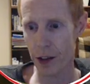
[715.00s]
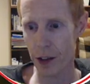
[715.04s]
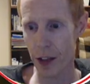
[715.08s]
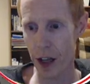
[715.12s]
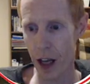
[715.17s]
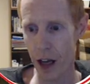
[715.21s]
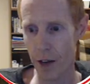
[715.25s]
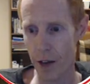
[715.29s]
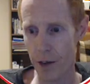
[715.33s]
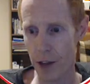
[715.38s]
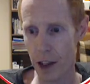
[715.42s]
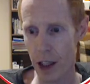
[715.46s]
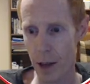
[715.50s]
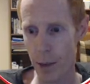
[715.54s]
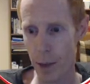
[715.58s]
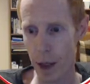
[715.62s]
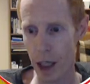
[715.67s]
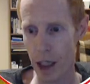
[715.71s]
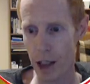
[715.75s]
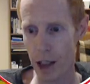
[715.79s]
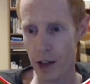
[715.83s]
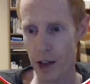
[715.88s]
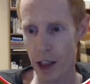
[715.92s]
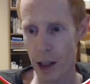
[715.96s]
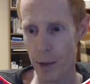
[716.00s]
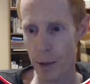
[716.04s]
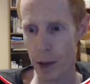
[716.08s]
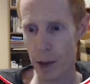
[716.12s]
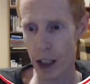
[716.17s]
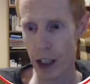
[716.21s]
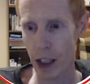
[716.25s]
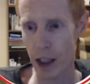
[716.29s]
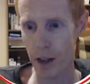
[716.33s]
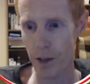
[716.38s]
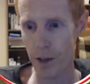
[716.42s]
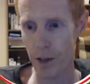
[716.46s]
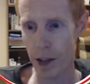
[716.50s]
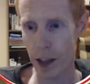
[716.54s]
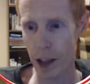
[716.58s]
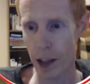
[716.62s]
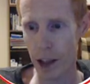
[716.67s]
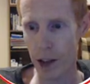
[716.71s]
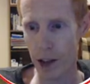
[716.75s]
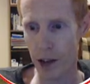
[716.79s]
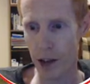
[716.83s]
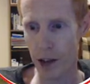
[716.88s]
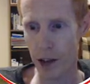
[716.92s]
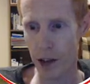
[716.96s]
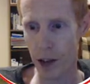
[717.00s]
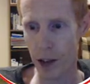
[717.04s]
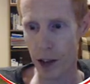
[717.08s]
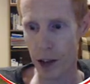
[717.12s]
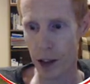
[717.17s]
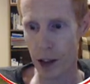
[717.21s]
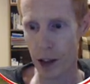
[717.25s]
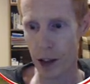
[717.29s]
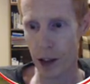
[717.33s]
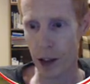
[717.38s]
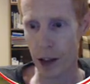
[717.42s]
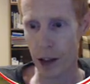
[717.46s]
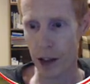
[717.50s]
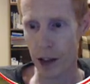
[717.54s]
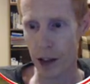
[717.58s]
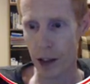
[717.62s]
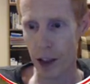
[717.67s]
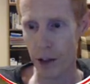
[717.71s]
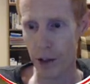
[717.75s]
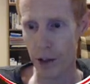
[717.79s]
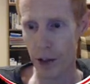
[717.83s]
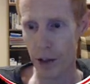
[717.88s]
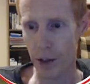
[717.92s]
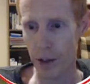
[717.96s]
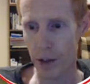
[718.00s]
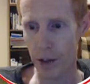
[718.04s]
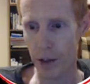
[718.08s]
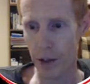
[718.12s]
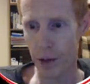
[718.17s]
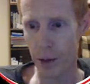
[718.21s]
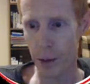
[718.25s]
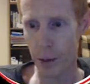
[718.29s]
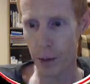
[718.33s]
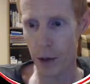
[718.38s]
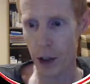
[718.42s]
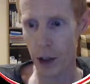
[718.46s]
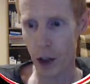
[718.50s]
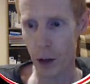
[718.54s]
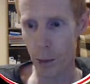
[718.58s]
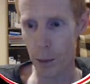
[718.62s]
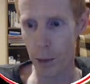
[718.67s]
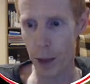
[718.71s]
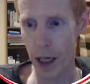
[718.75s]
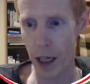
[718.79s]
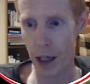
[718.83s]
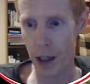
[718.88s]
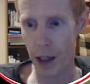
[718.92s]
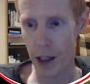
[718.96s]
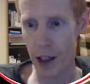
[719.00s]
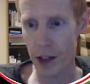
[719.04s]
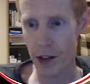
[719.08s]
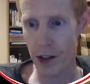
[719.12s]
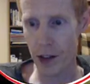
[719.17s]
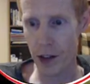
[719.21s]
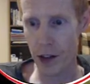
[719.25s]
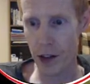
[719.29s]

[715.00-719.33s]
FTB seem to give these different little berries and